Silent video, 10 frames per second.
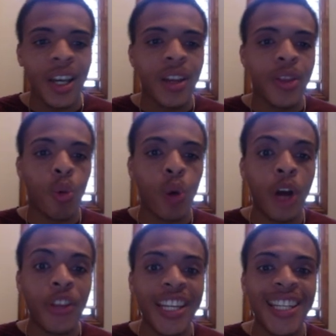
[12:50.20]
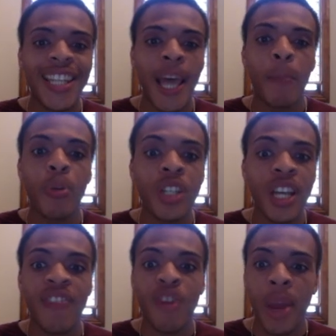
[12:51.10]
The wealthiest
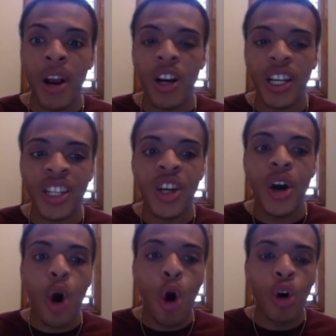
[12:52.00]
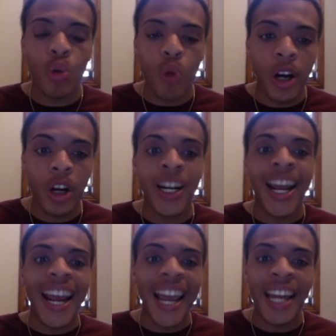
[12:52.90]
10% of Americans own a record
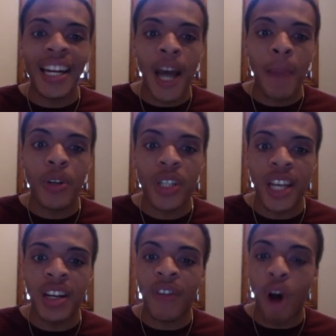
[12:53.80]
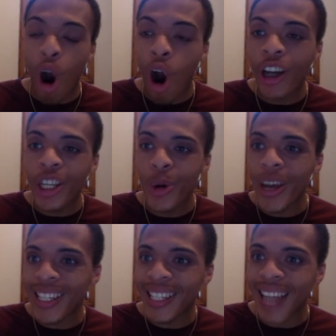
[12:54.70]
89% of all
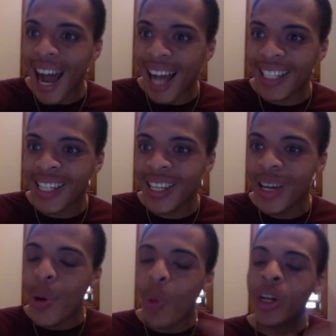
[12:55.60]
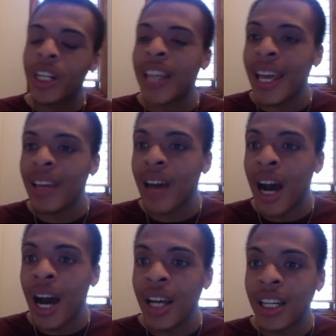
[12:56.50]
U.S. stocks. What did that
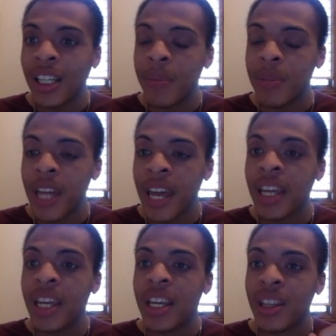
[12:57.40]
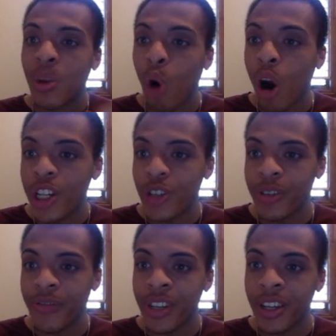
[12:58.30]
uh, clip say in the Wall
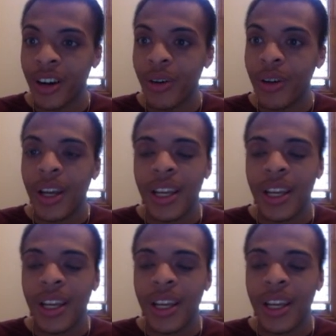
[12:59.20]
Street video?